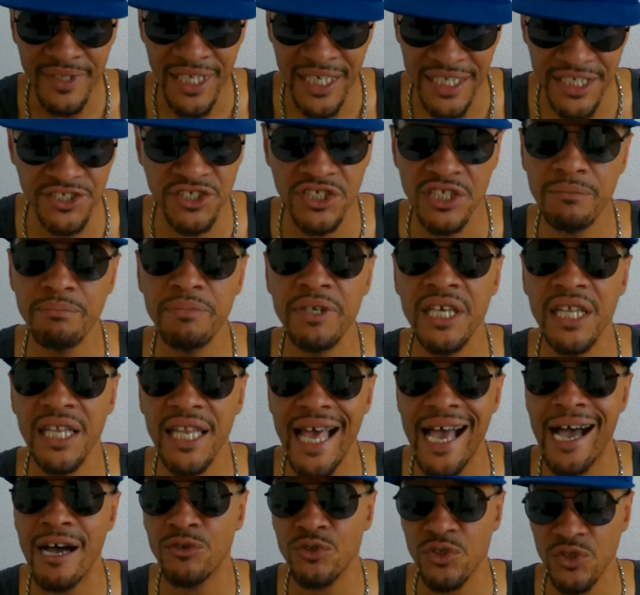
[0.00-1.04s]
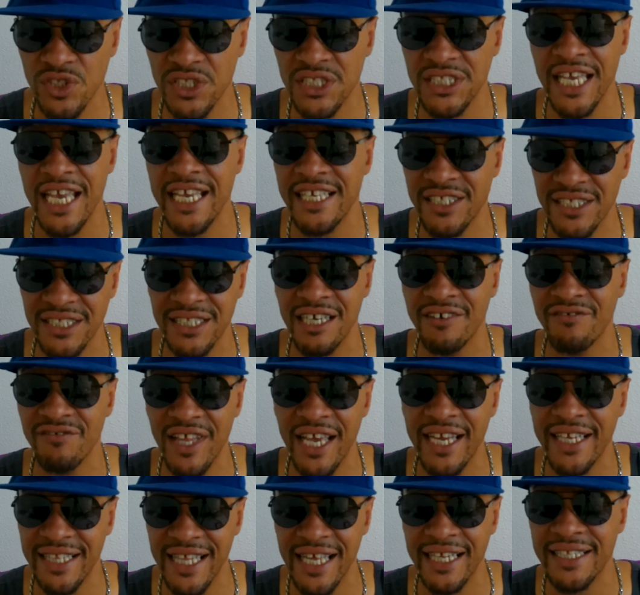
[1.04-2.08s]
He shouldn't be allowed to say stuff
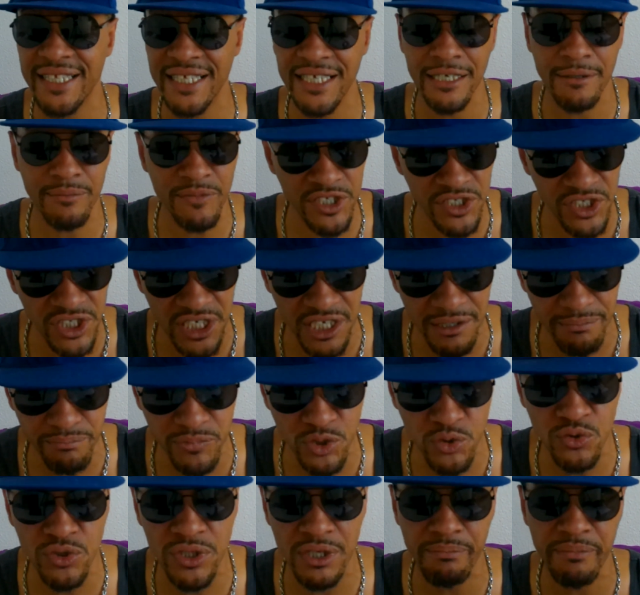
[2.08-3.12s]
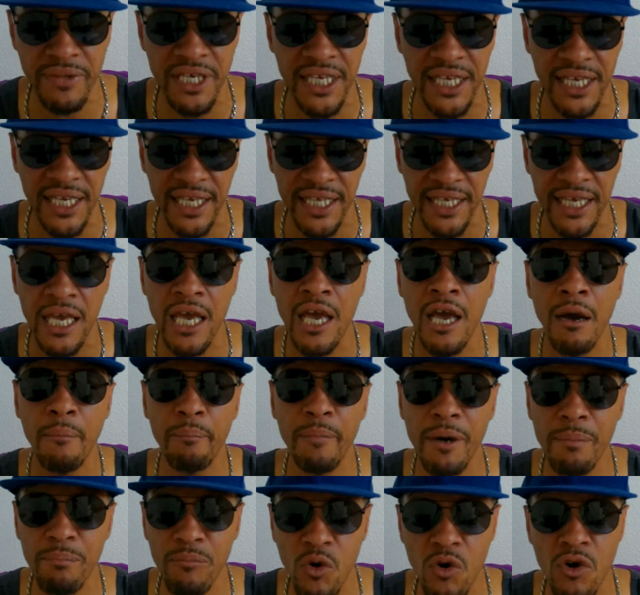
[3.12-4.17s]
like that to him. He should get booed immediately.
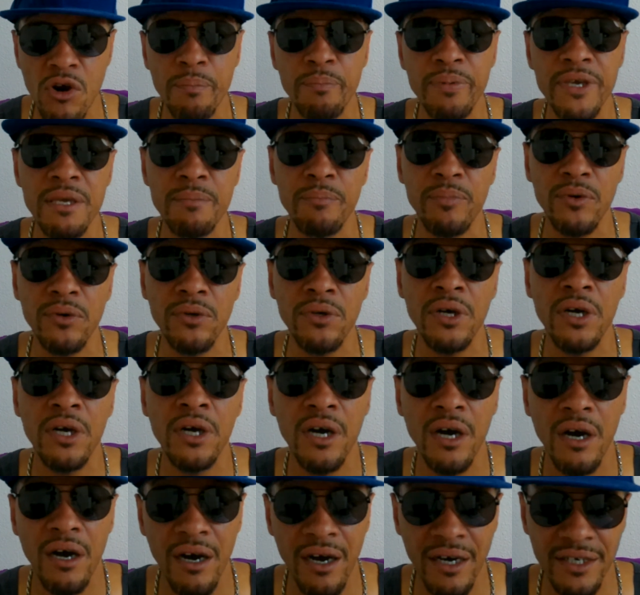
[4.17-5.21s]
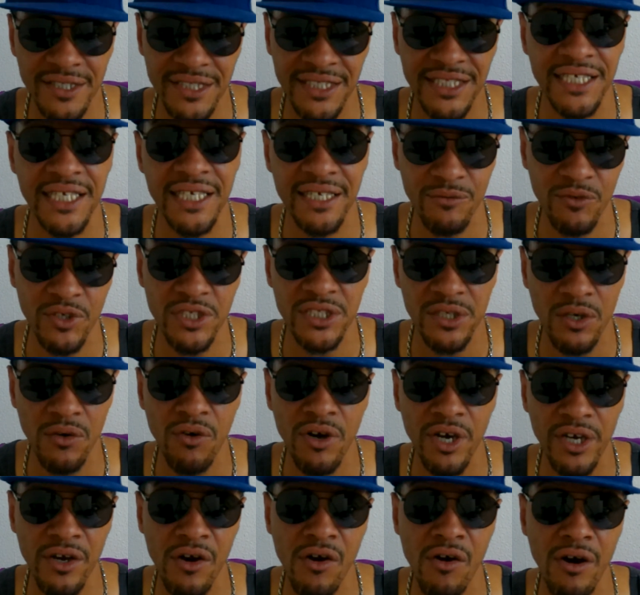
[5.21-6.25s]
But more people are seeing what's
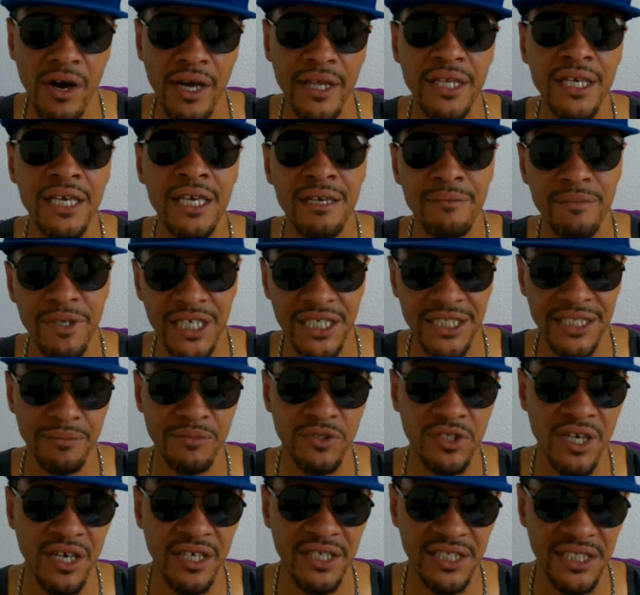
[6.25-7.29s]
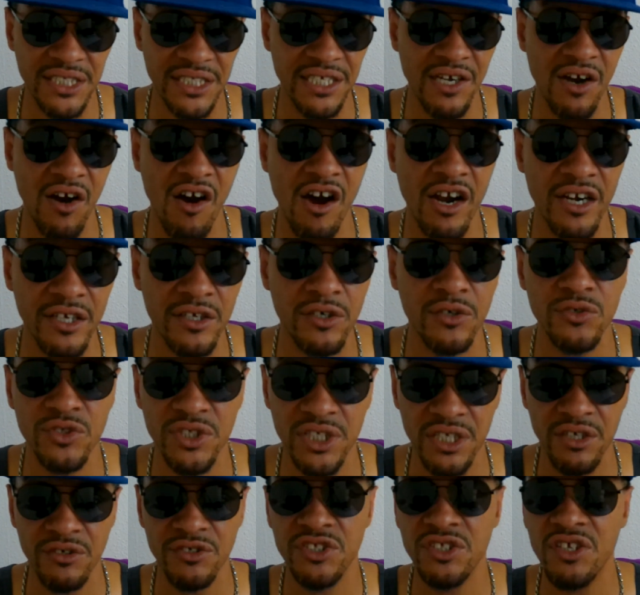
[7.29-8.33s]
going on because I'm starting to see articles
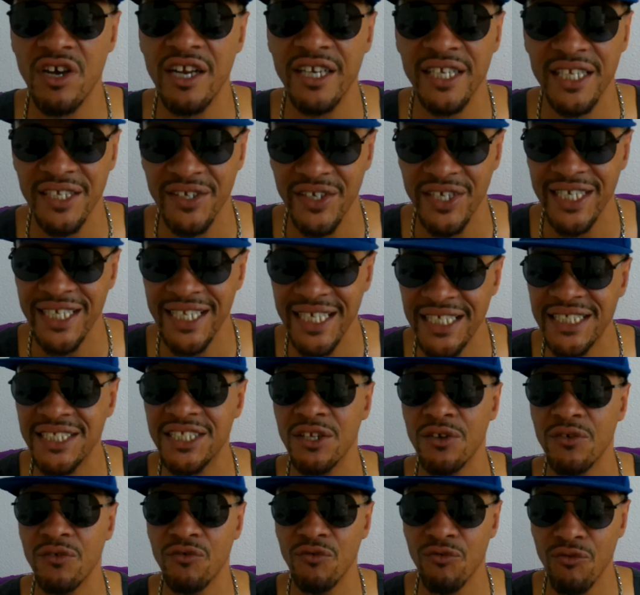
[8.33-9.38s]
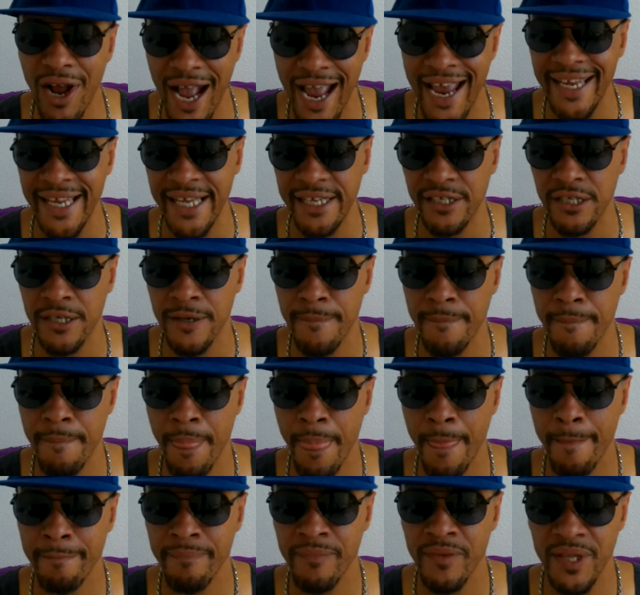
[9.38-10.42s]
that are starting to at least write it.
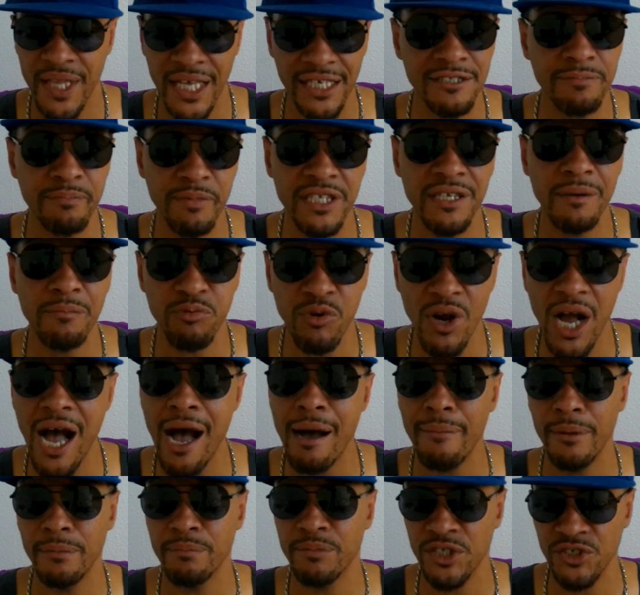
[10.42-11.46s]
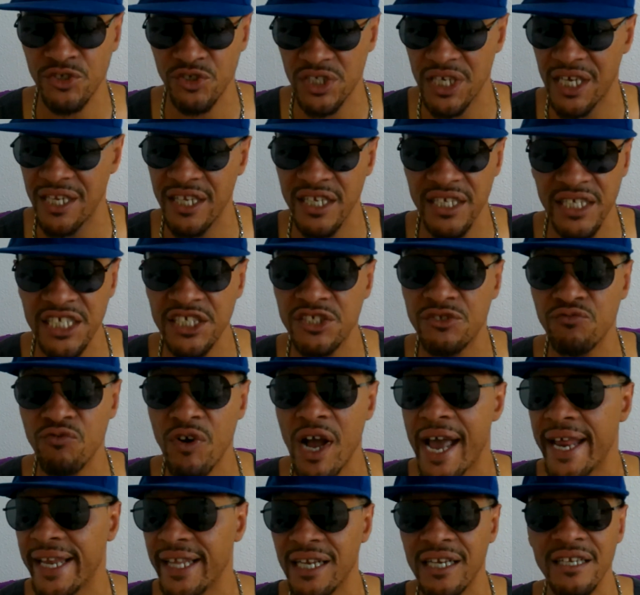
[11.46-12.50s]
That's been a problem because you got to at least
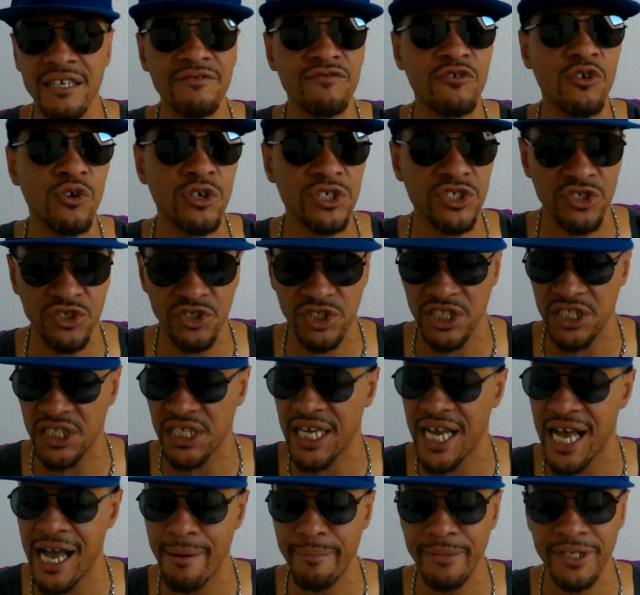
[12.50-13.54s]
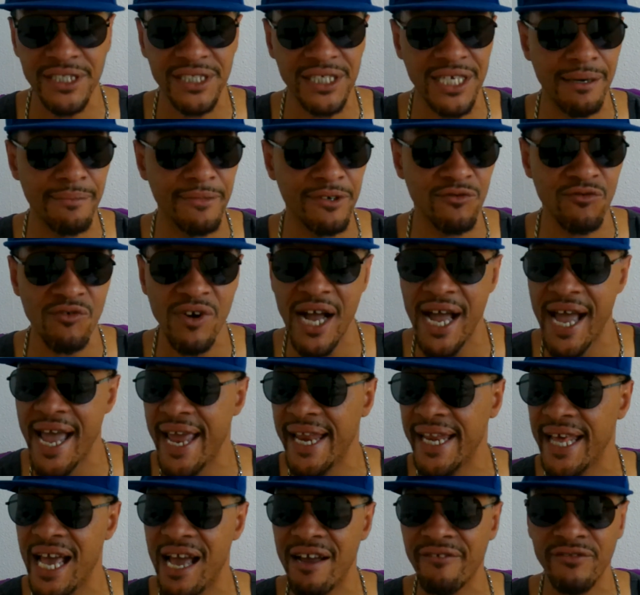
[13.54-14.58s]
write it. And, of course, you see the comments coming
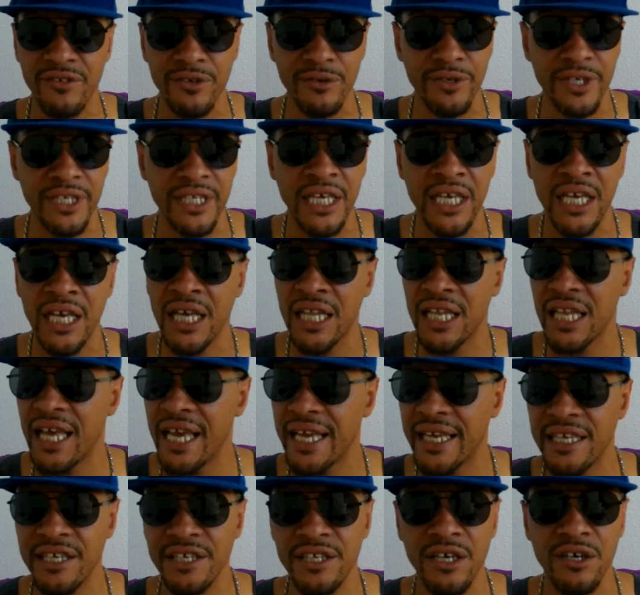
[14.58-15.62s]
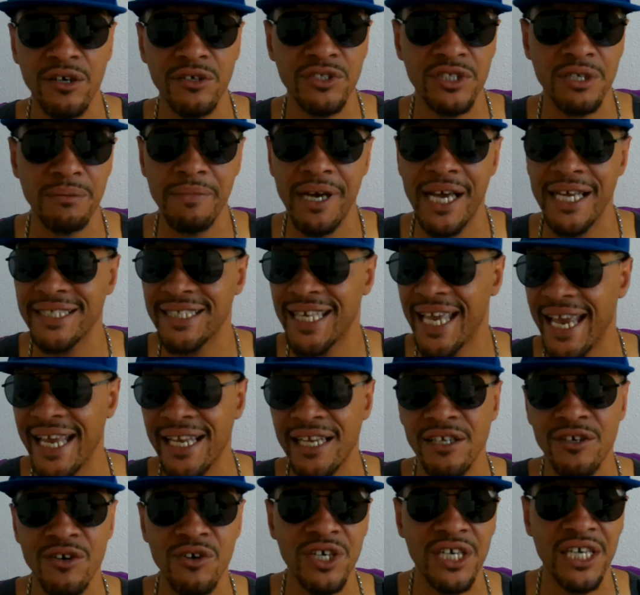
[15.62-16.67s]
right after it, like, you know, somebody's
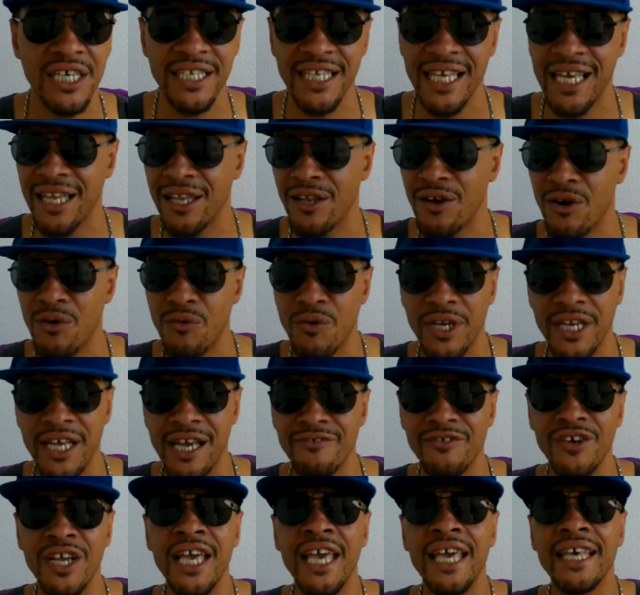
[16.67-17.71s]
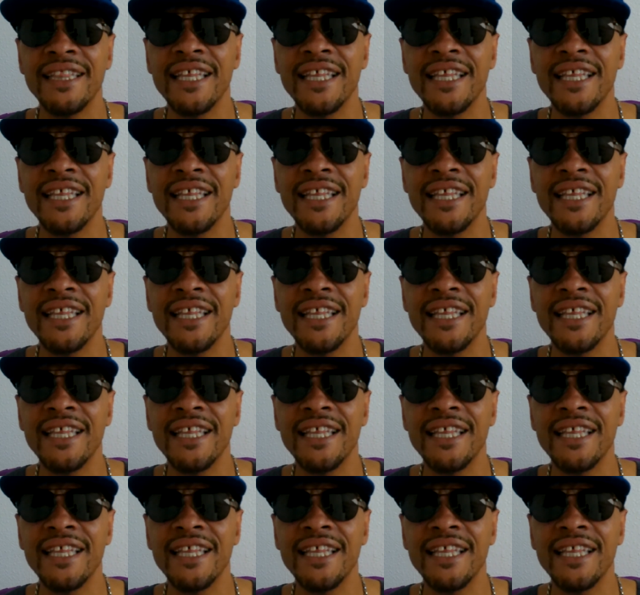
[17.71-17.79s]
hating on Canelo or whatever.